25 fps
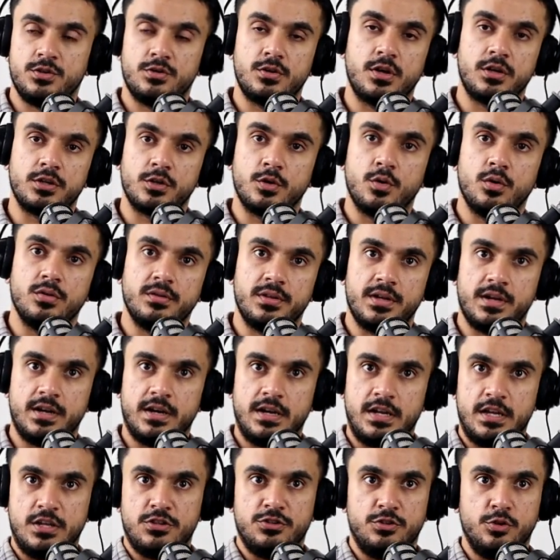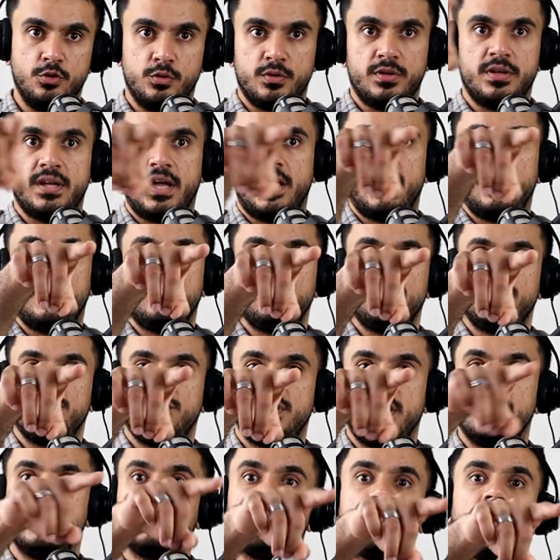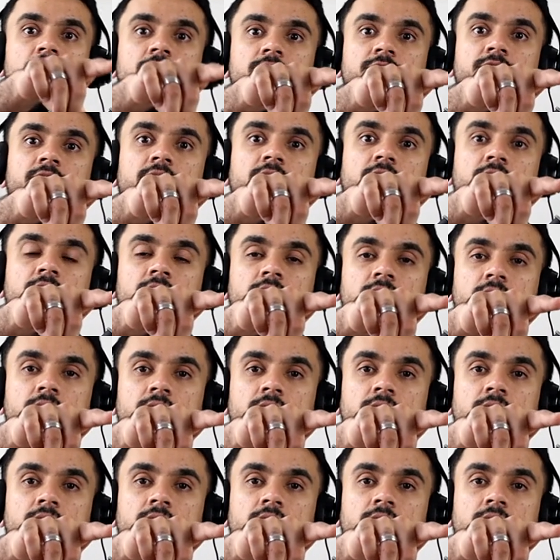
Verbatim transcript: to not go there is looking at us and laughing.